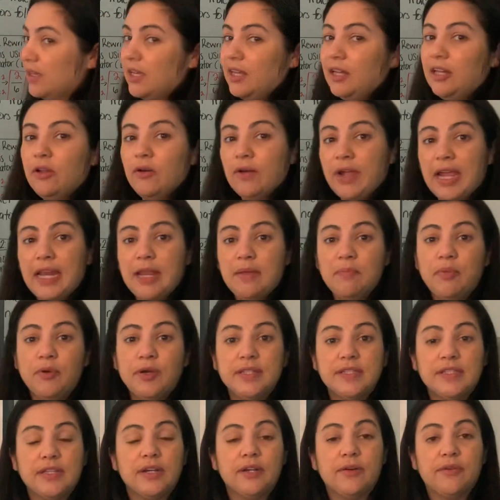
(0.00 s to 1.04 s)
Locating
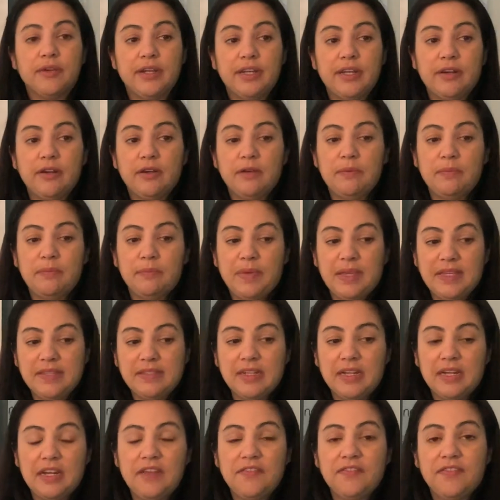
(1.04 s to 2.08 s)
points on a grid are
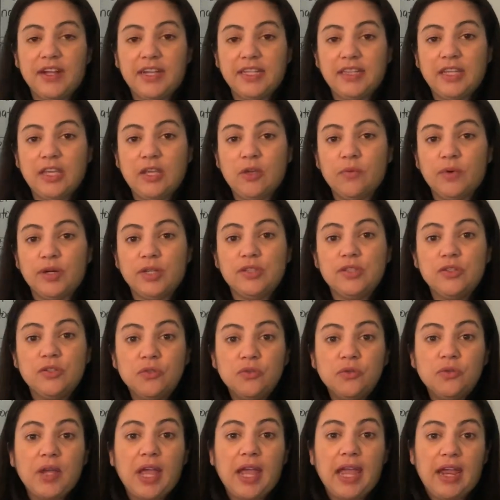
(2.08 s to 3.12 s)
basically finding where two